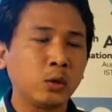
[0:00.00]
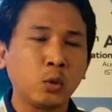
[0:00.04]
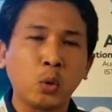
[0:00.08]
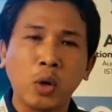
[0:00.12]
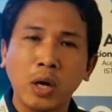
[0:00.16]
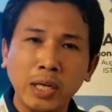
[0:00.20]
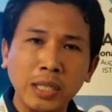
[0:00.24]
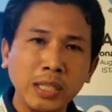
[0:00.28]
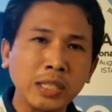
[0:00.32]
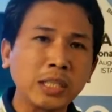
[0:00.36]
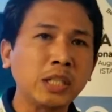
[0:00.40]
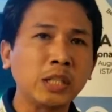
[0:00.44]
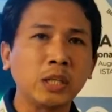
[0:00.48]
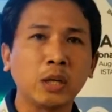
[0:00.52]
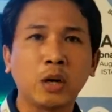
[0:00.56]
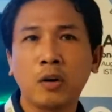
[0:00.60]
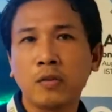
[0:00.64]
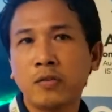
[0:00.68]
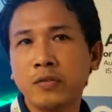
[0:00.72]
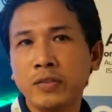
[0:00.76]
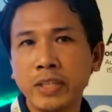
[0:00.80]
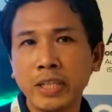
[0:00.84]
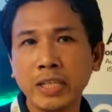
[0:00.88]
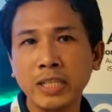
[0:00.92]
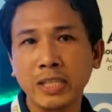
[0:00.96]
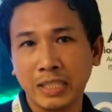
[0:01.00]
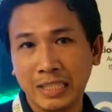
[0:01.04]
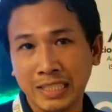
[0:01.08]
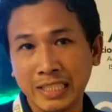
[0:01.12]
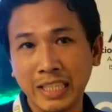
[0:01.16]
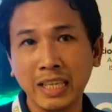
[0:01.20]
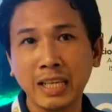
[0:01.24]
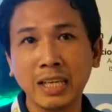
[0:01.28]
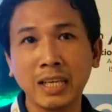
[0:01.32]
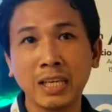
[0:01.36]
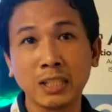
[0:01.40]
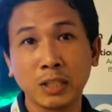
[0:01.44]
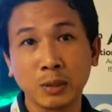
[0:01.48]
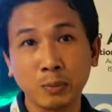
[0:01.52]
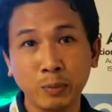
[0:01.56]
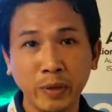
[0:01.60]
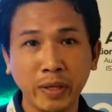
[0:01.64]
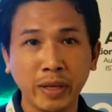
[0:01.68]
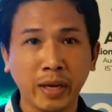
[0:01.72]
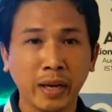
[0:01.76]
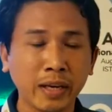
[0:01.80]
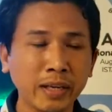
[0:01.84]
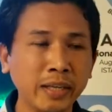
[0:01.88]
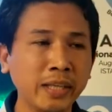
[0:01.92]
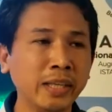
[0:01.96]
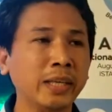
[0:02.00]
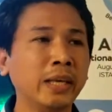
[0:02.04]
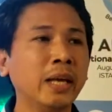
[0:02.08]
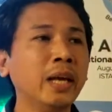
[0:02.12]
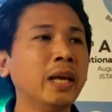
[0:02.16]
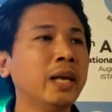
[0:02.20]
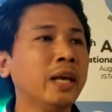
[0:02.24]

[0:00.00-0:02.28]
quality of this stingless bee honey.